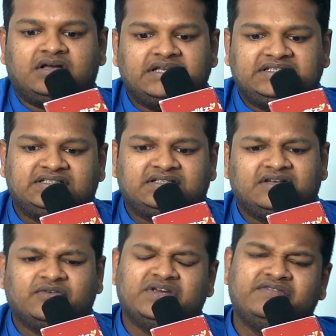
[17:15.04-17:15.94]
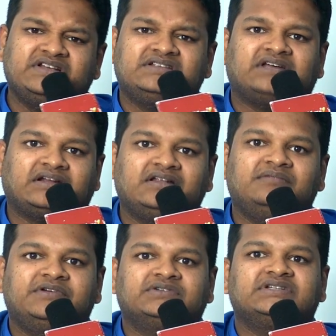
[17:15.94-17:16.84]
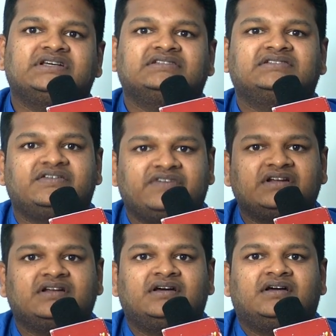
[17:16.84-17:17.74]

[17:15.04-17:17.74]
it's no, even subtle music is given